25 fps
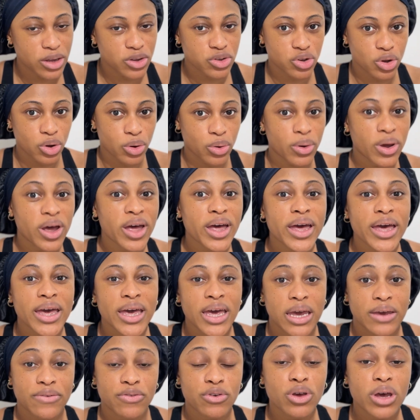So
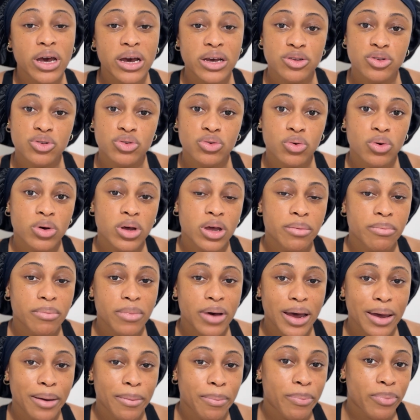if you guys saw in
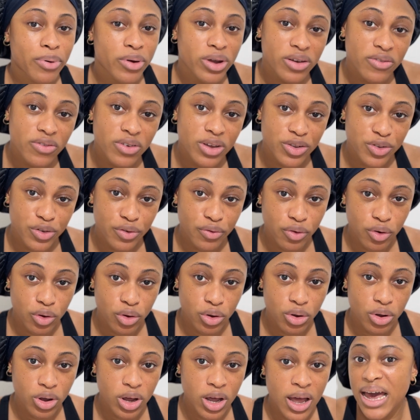my previous
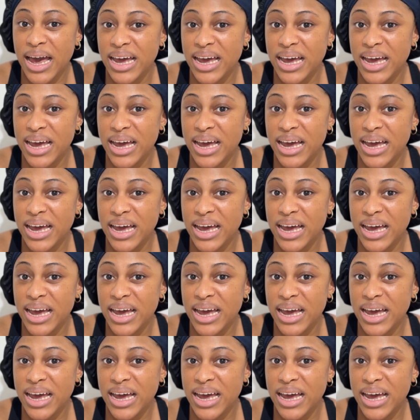vlog,